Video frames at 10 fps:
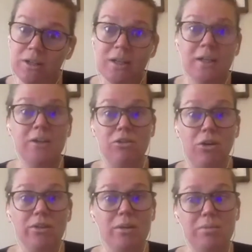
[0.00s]
not
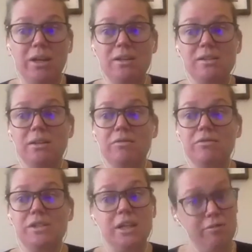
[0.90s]
compare yourself
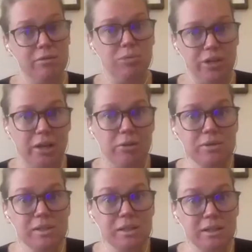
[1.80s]
to everybody
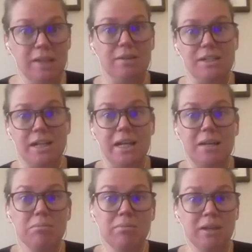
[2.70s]
else in the
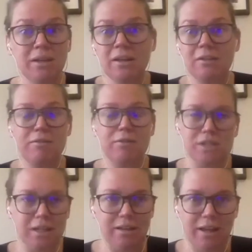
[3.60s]
team.
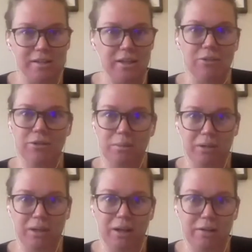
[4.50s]
Firstly, that's
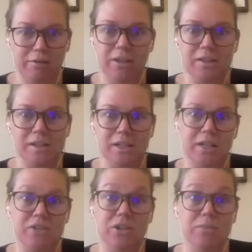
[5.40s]
incredibly unrealistic
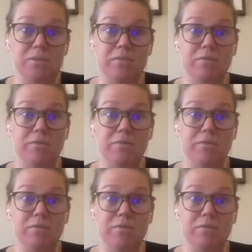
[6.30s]
in terms of